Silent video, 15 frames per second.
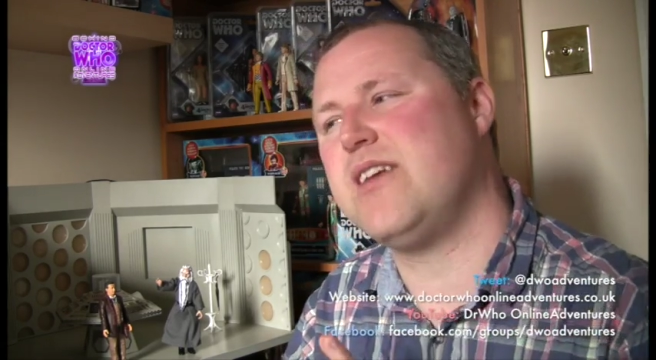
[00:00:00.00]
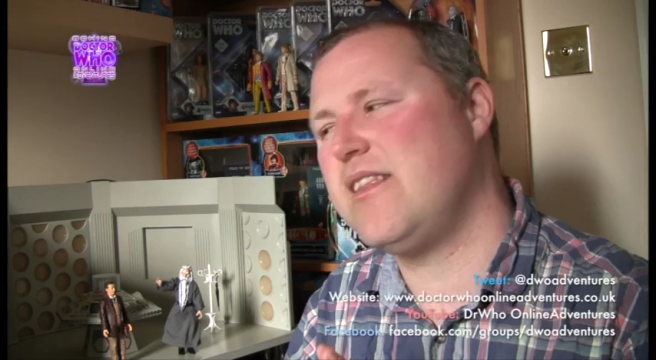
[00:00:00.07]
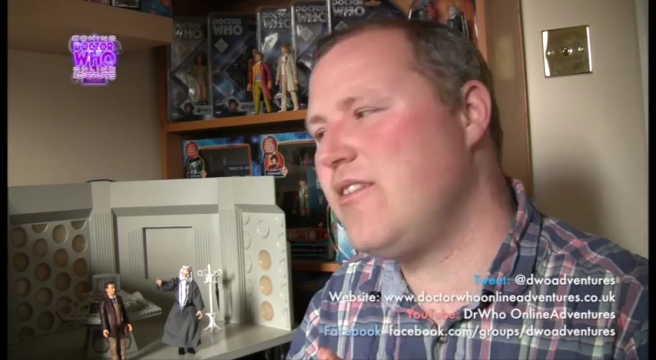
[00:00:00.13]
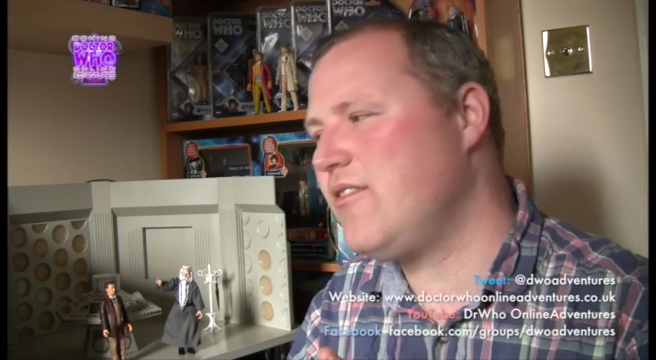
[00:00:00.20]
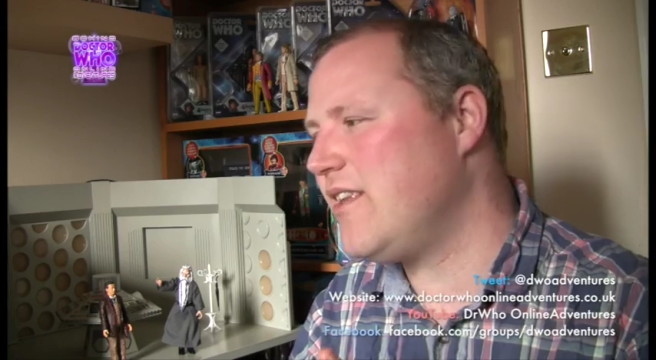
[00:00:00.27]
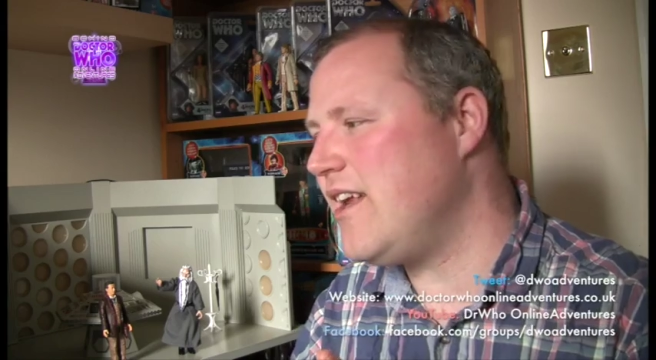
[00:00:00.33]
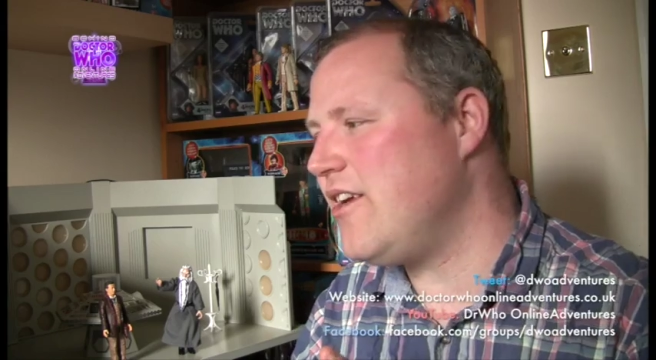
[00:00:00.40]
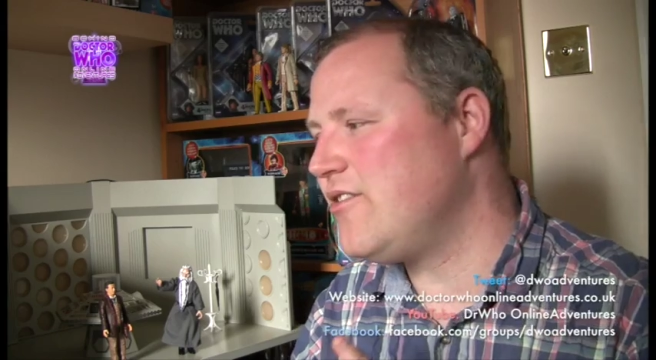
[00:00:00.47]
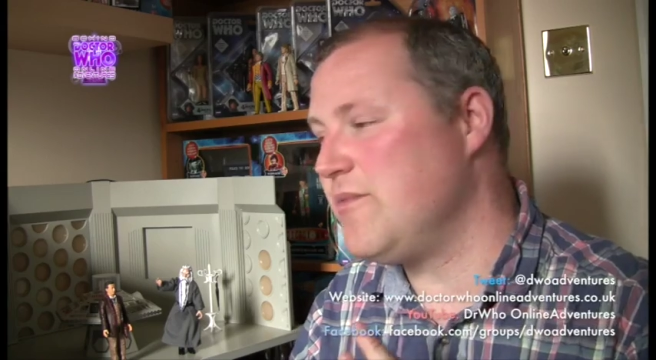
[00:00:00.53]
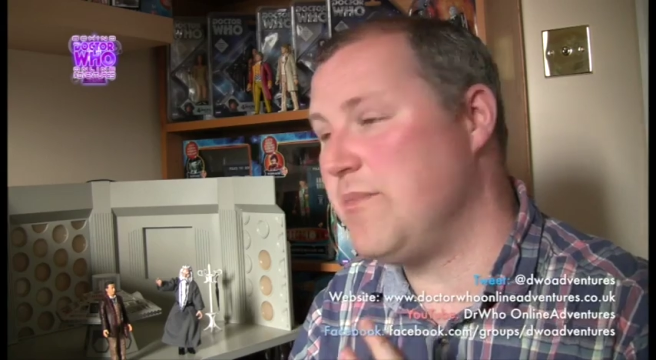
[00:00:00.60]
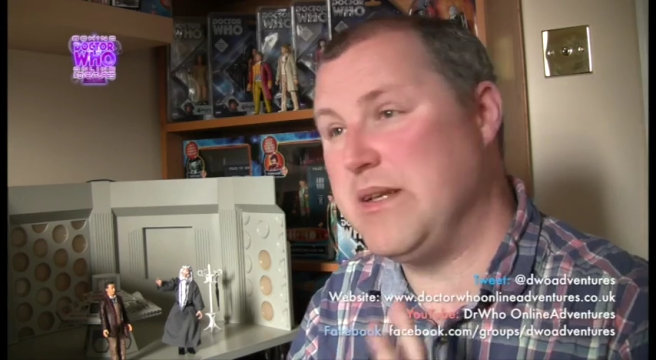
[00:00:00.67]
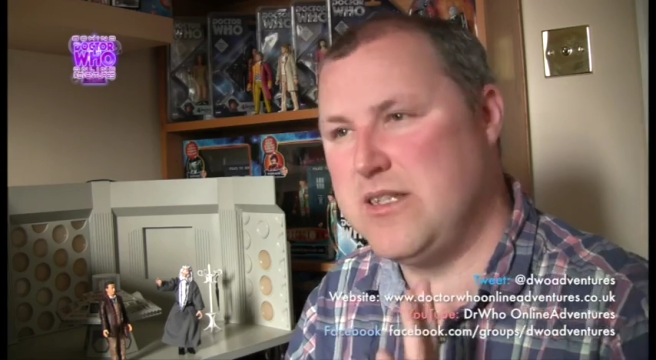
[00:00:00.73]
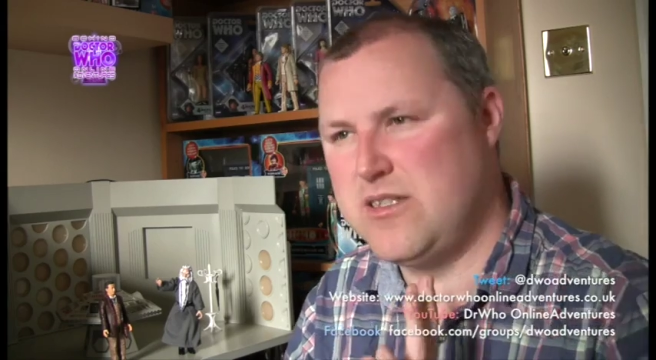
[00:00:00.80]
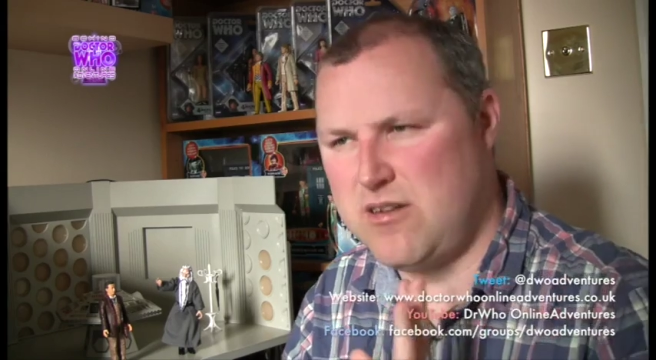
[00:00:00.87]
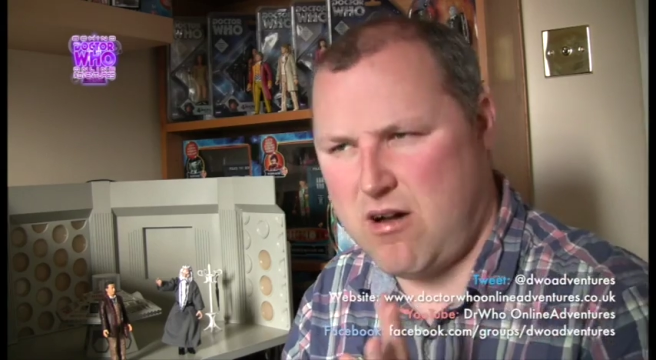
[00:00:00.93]
I thought they looked a
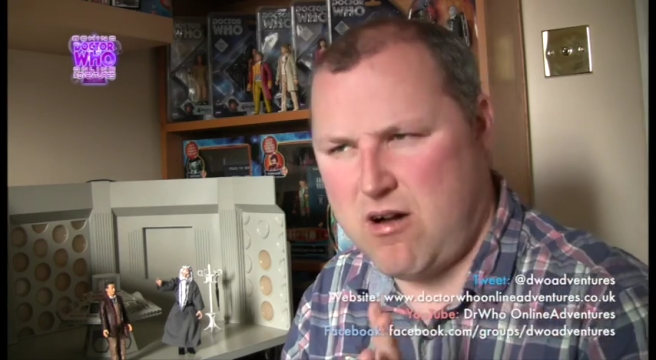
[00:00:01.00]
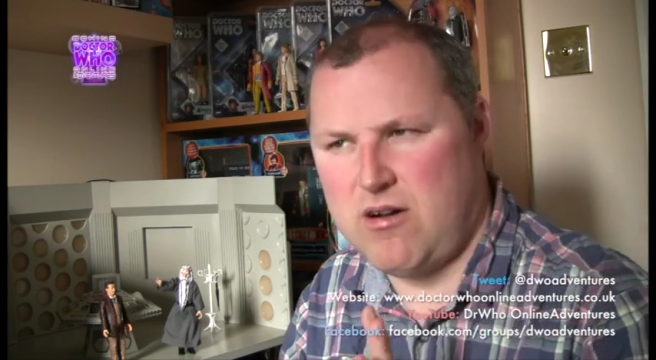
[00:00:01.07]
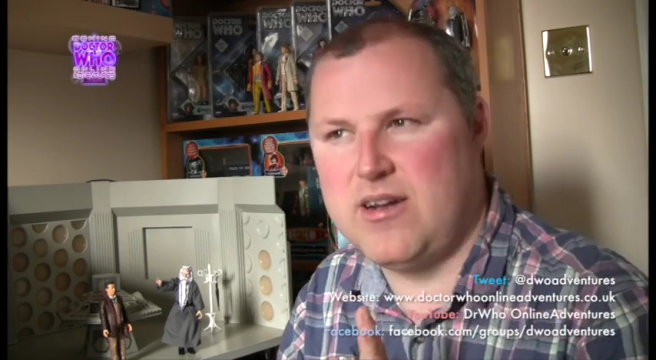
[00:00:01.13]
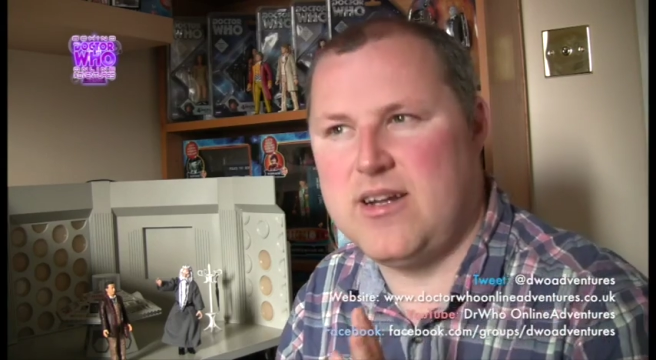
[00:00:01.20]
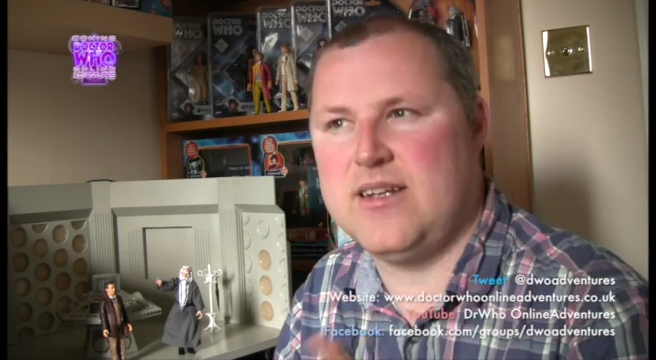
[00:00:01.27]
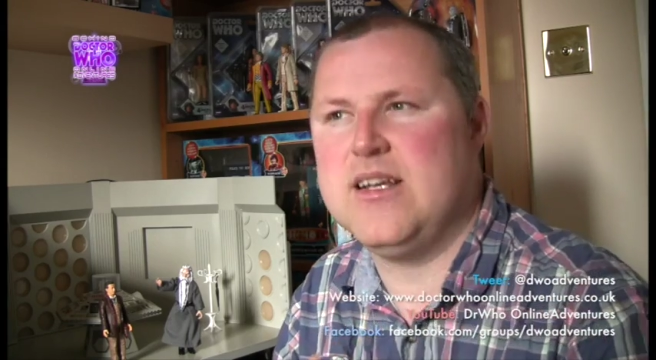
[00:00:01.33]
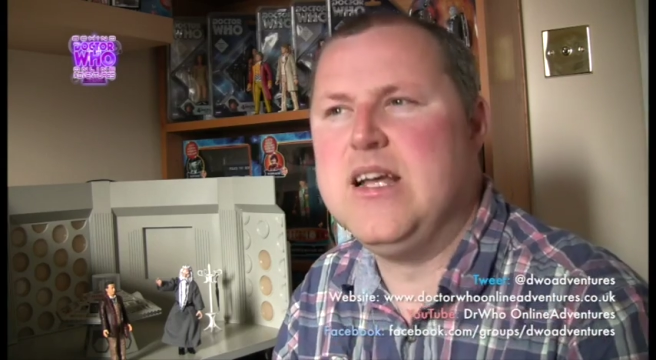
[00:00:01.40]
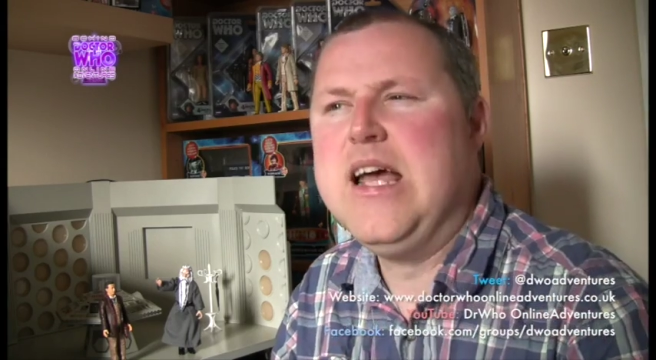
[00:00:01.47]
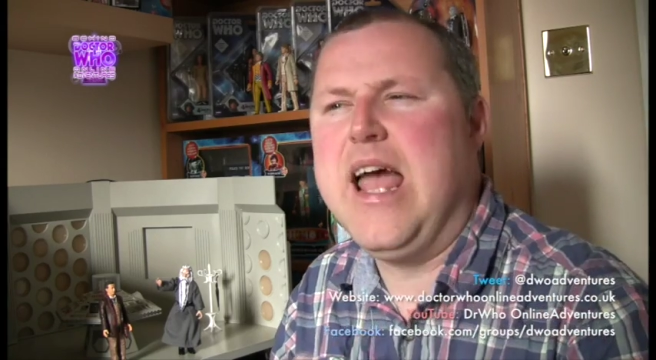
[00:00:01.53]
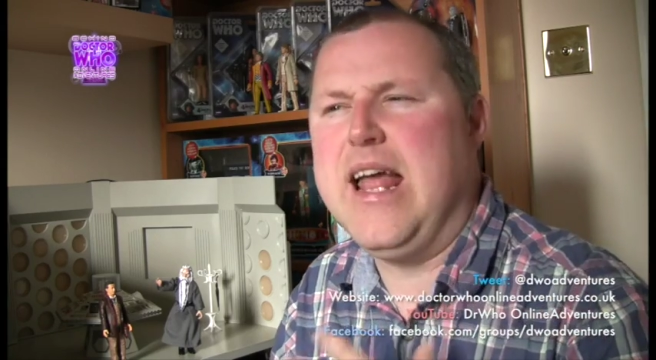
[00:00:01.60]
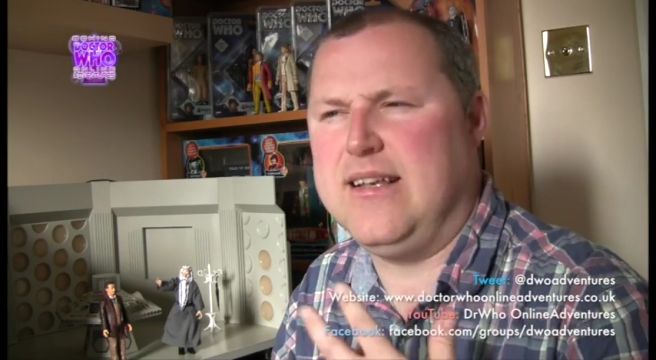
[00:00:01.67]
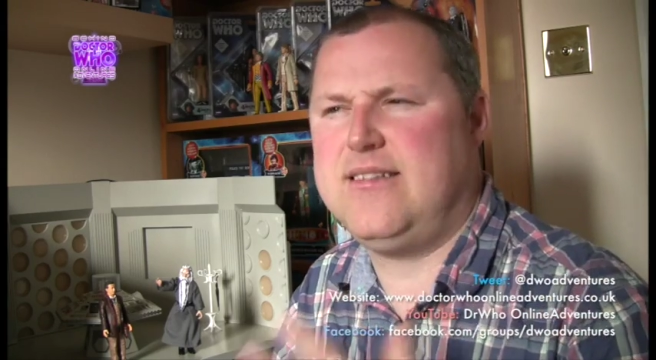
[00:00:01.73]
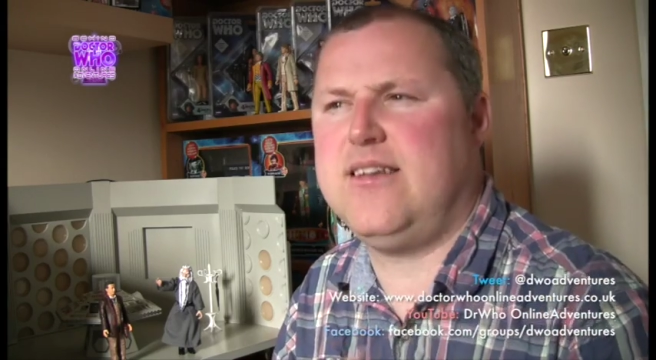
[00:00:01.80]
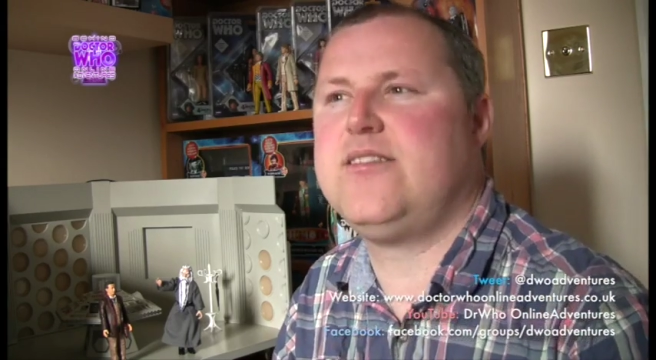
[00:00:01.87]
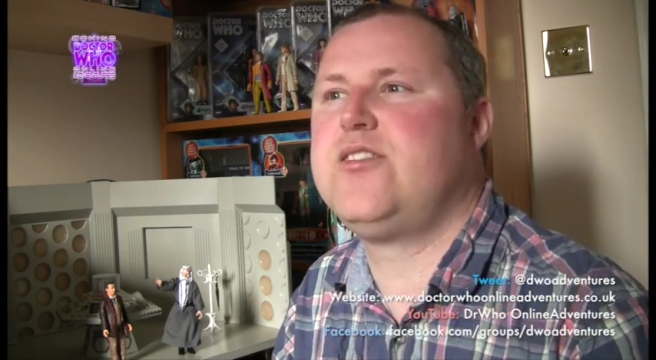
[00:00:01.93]
bit dark and
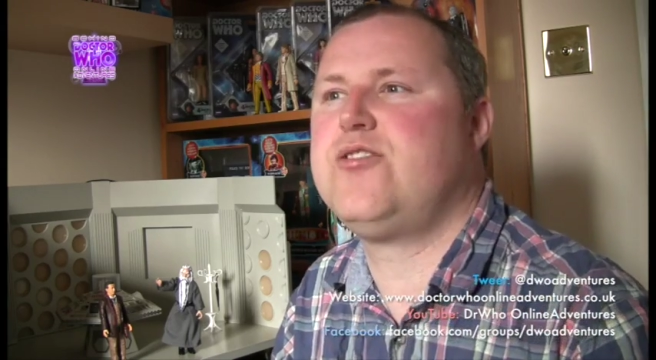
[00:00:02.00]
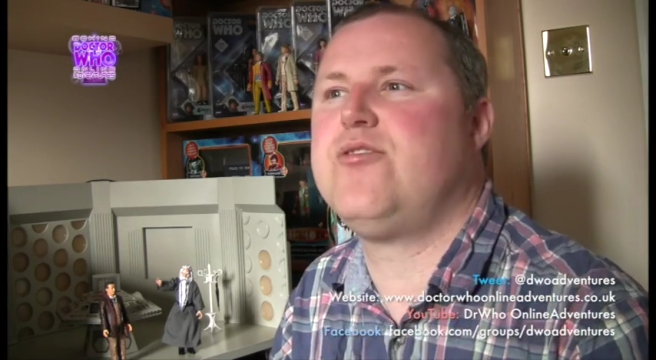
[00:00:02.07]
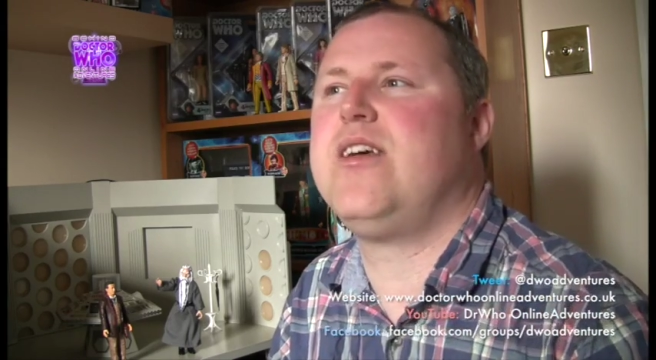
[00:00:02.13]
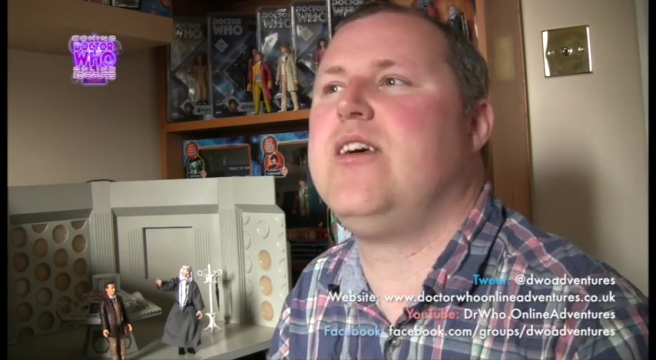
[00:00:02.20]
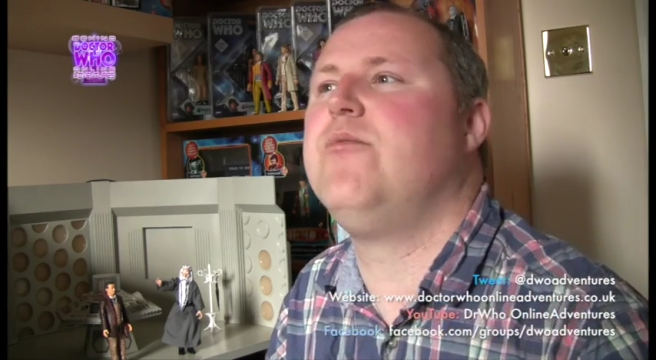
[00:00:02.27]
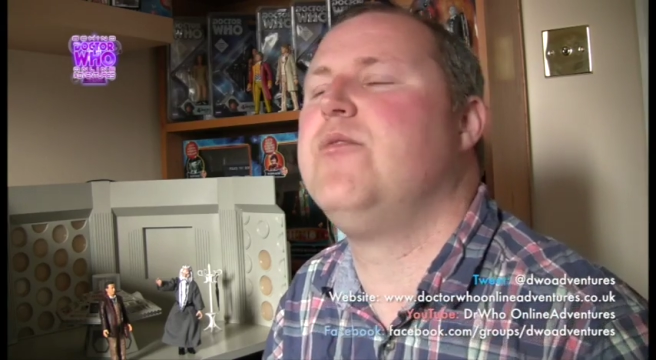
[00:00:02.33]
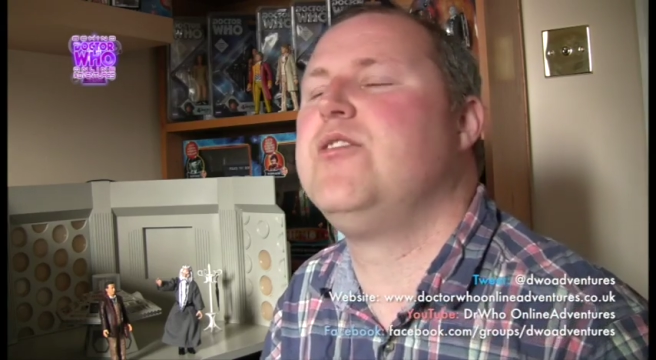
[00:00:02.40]
industrial,